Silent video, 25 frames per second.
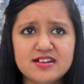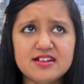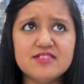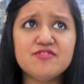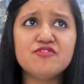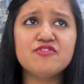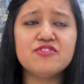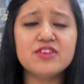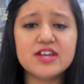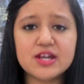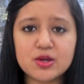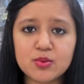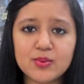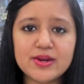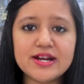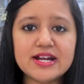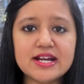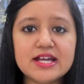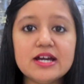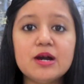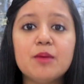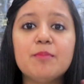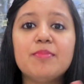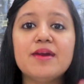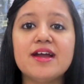
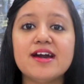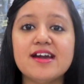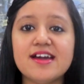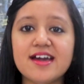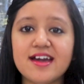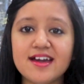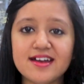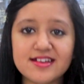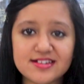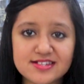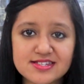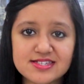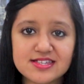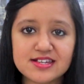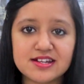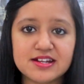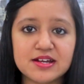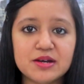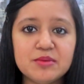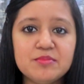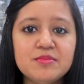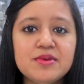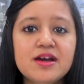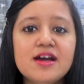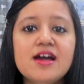frequently apply hair
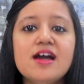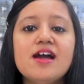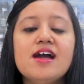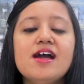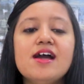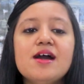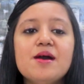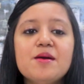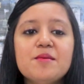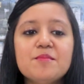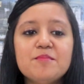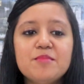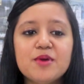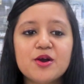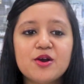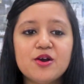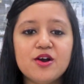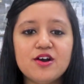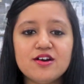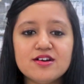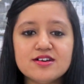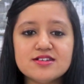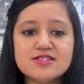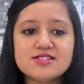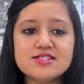serum
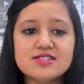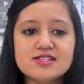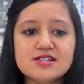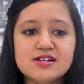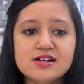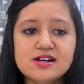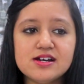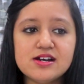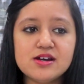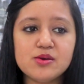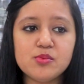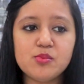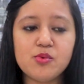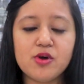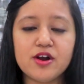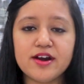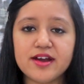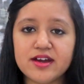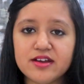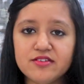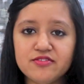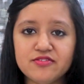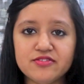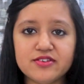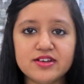because what
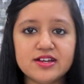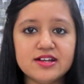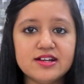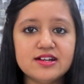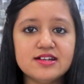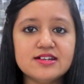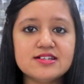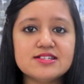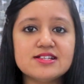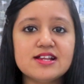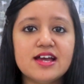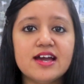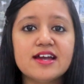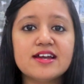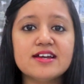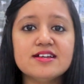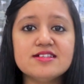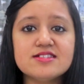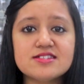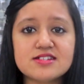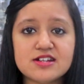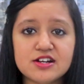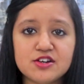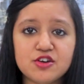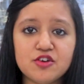I feel is, like,
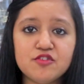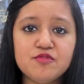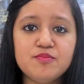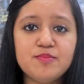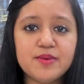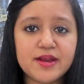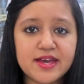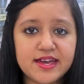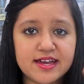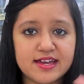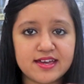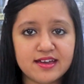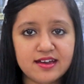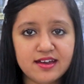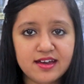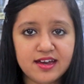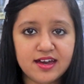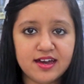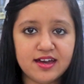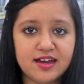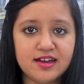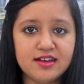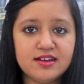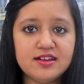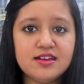instead of breaking
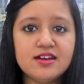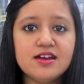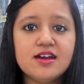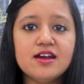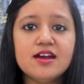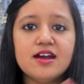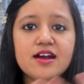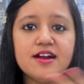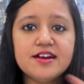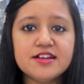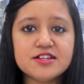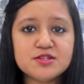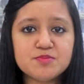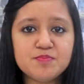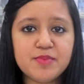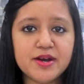hair, it is